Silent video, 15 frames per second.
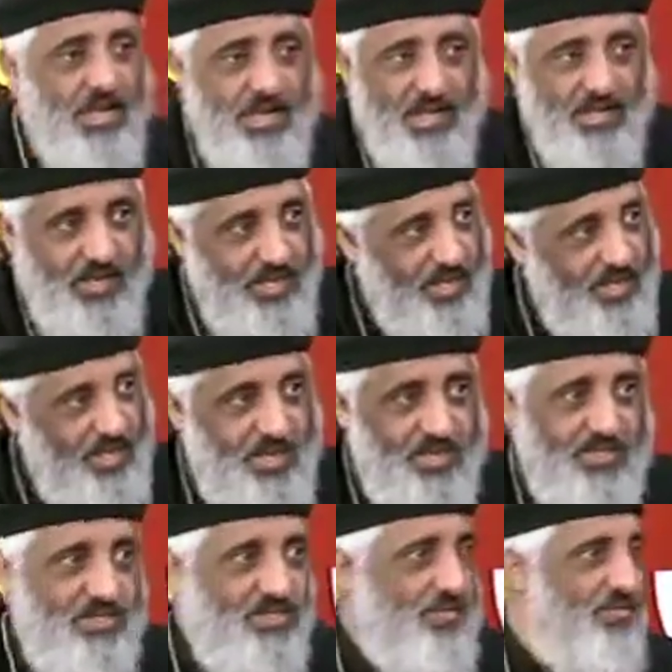an
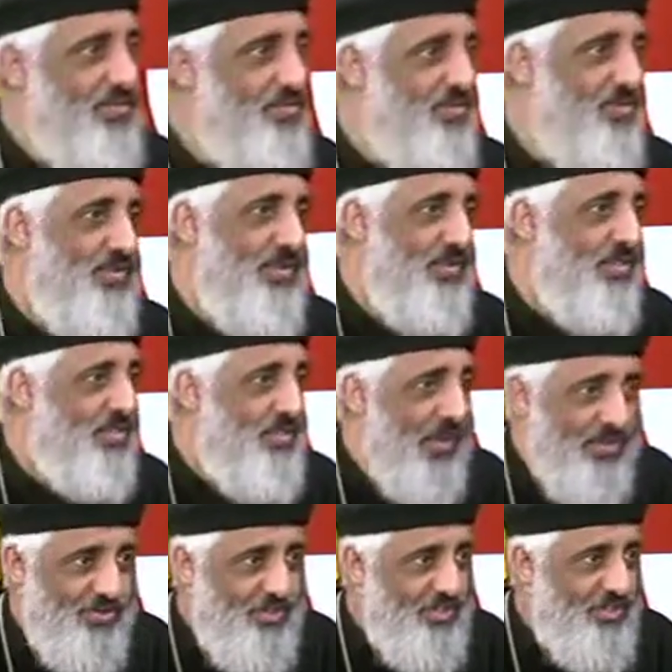atheist, who is
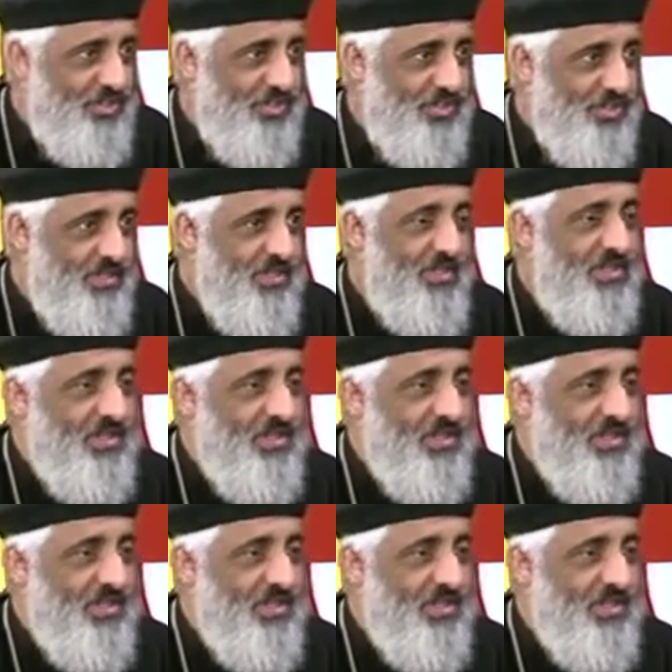not Christian.